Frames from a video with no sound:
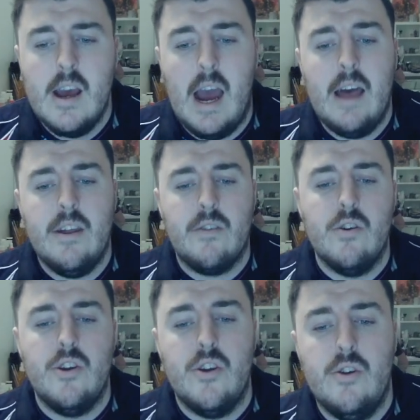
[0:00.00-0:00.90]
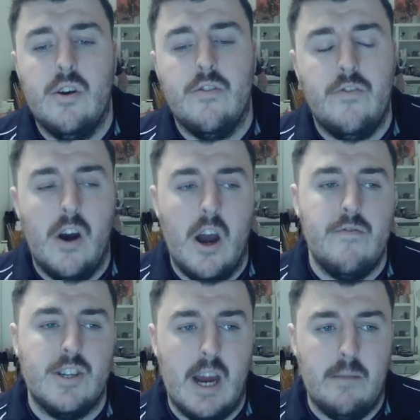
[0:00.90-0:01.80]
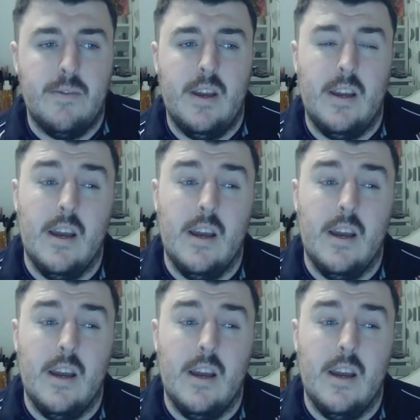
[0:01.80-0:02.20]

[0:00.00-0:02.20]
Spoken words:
And then I've got a unit of 5 Ushabti.